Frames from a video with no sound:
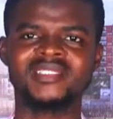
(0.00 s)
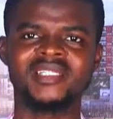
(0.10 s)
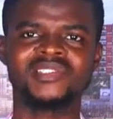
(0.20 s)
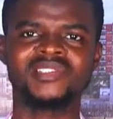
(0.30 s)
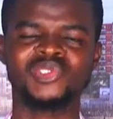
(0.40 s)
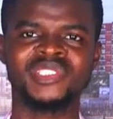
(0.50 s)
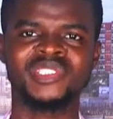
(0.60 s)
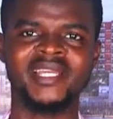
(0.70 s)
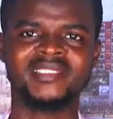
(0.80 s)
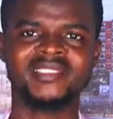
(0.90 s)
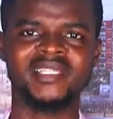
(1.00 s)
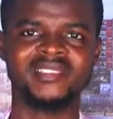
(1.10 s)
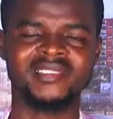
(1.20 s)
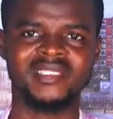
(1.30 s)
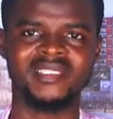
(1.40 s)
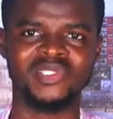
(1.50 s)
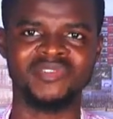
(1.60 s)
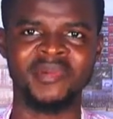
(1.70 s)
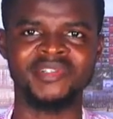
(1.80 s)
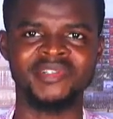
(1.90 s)
to the United States of
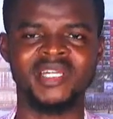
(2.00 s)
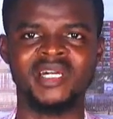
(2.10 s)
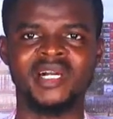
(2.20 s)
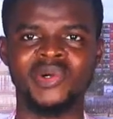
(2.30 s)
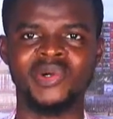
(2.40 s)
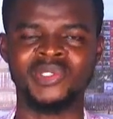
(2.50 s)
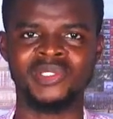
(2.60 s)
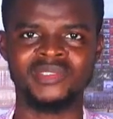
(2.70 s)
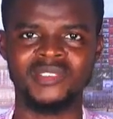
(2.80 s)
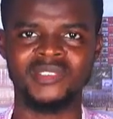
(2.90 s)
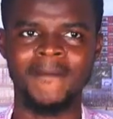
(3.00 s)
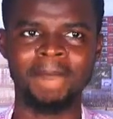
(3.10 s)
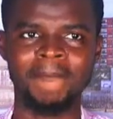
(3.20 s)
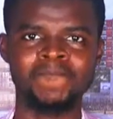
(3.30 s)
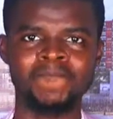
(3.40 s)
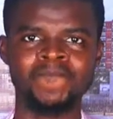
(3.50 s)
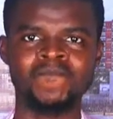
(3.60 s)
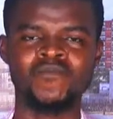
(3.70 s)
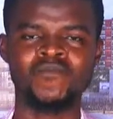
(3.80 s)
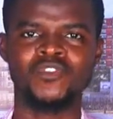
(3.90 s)
America or not.
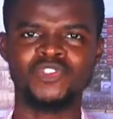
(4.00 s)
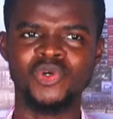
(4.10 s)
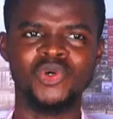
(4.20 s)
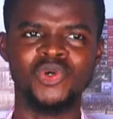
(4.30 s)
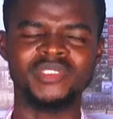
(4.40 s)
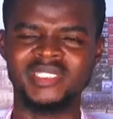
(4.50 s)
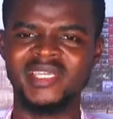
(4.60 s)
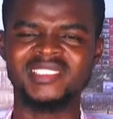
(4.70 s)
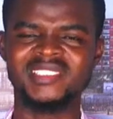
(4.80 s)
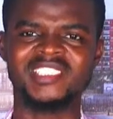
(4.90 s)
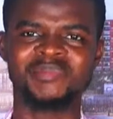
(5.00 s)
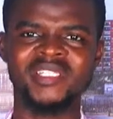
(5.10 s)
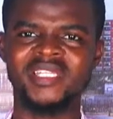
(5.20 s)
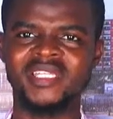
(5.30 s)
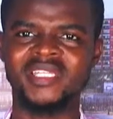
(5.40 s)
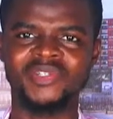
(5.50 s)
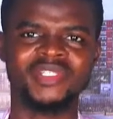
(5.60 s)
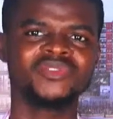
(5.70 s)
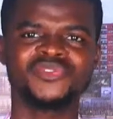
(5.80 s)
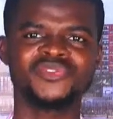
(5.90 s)
So the case has been lingering
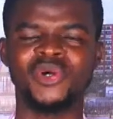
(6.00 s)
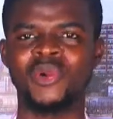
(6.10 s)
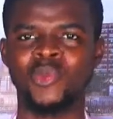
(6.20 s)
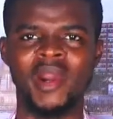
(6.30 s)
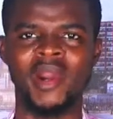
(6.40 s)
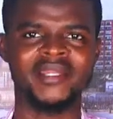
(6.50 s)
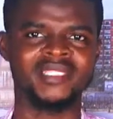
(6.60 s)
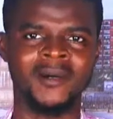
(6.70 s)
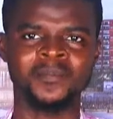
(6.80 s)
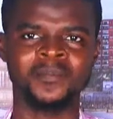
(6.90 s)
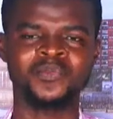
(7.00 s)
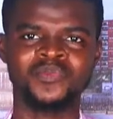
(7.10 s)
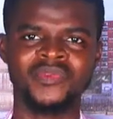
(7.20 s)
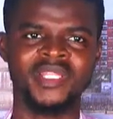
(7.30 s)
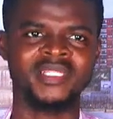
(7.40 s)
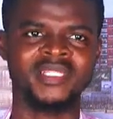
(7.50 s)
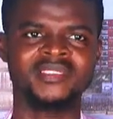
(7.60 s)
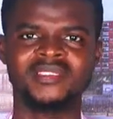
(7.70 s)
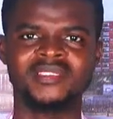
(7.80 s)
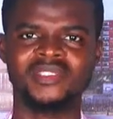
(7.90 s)
for a while now that
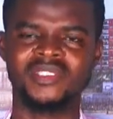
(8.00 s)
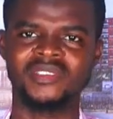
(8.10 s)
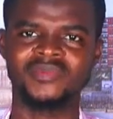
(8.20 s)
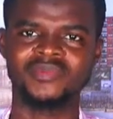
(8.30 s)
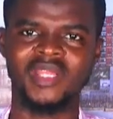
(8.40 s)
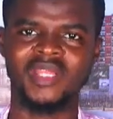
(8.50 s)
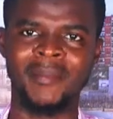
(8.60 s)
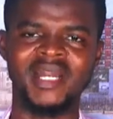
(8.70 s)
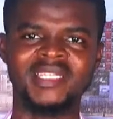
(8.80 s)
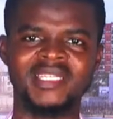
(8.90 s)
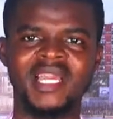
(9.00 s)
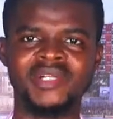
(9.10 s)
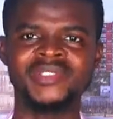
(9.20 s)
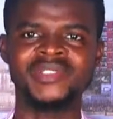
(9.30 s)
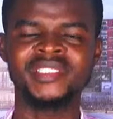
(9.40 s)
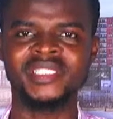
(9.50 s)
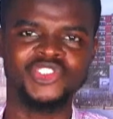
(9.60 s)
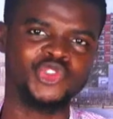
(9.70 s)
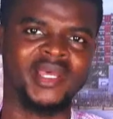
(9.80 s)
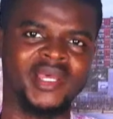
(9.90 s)
Abba Kyari needs to
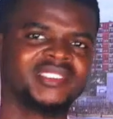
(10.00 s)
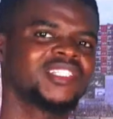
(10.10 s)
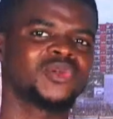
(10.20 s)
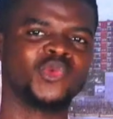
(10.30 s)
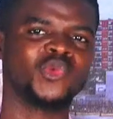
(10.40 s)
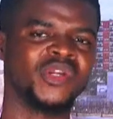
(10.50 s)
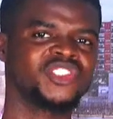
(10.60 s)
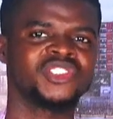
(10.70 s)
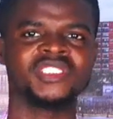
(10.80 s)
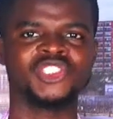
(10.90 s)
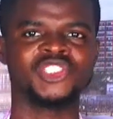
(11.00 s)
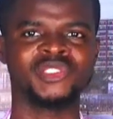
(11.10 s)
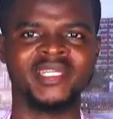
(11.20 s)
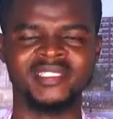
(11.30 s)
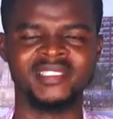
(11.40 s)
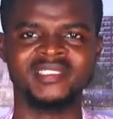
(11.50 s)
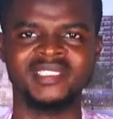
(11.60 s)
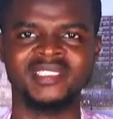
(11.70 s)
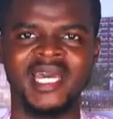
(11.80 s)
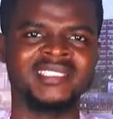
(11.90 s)
answer some question in the United States.
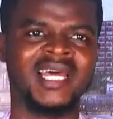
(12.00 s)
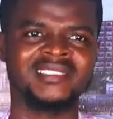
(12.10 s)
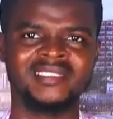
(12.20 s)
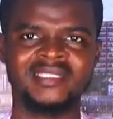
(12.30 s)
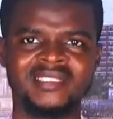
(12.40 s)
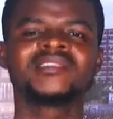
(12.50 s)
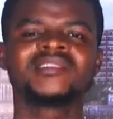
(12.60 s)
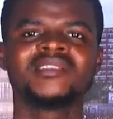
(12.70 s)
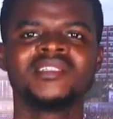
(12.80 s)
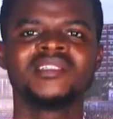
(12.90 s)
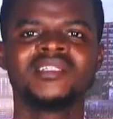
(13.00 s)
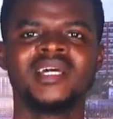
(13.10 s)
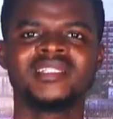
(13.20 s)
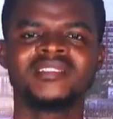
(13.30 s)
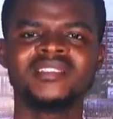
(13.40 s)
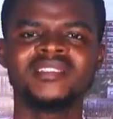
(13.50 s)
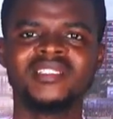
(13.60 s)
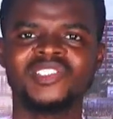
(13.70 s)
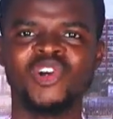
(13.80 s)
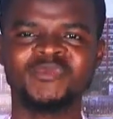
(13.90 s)
And as it is, I think this
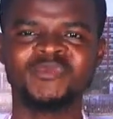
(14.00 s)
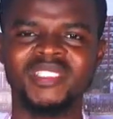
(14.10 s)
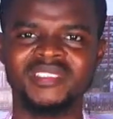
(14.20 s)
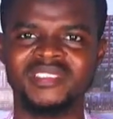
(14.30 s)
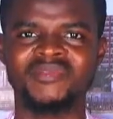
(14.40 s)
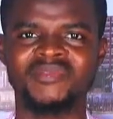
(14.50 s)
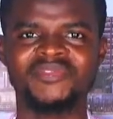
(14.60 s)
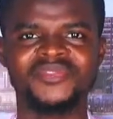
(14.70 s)
government is in favor